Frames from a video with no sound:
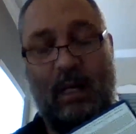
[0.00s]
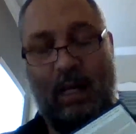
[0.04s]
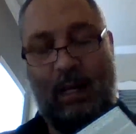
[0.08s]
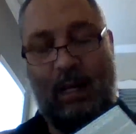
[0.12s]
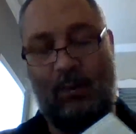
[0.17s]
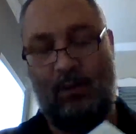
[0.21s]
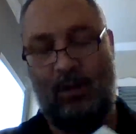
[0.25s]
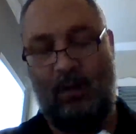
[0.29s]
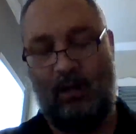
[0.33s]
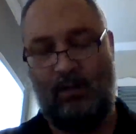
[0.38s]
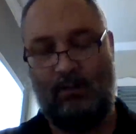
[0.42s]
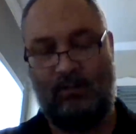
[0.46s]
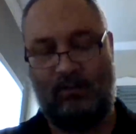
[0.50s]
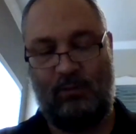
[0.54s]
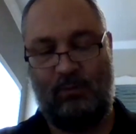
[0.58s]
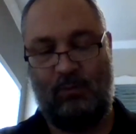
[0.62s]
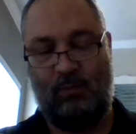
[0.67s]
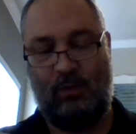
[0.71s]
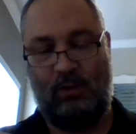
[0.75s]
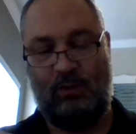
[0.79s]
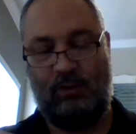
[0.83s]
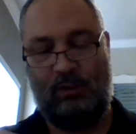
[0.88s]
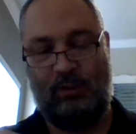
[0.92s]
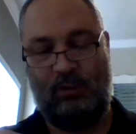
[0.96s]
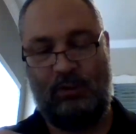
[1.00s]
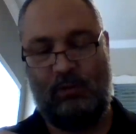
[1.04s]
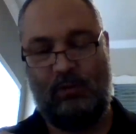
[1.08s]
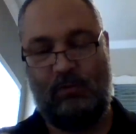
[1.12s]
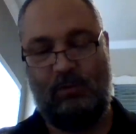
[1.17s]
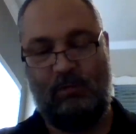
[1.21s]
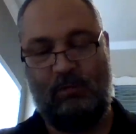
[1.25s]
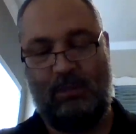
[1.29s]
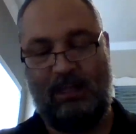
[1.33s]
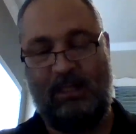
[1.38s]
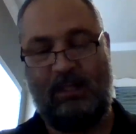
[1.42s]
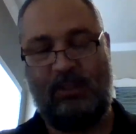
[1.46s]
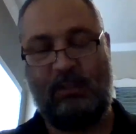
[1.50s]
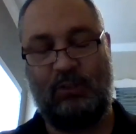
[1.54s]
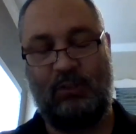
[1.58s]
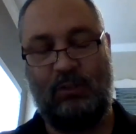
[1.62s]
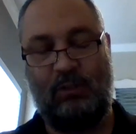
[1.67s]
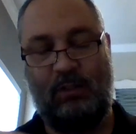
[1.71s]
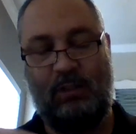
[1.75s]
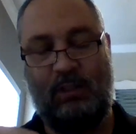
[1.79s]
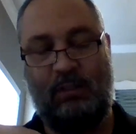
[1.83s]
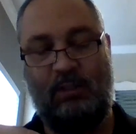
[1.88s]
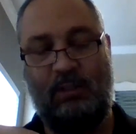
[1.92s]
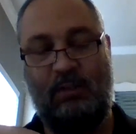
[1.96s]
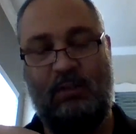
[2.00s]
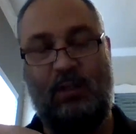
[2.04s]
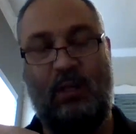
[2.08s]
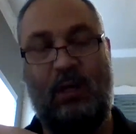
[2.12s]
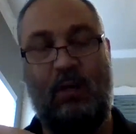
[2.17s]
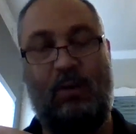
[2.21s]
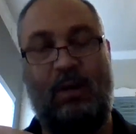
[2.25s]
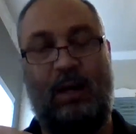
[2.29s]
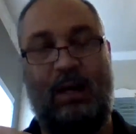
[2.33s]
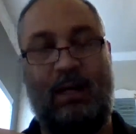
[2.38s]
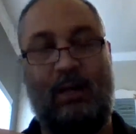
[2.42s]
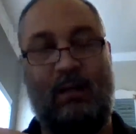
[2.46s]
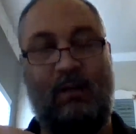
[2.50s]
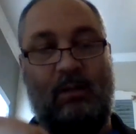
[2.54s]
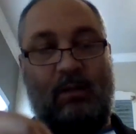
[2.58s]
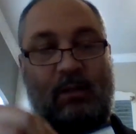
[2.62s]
I would also want you to make sure that you know how to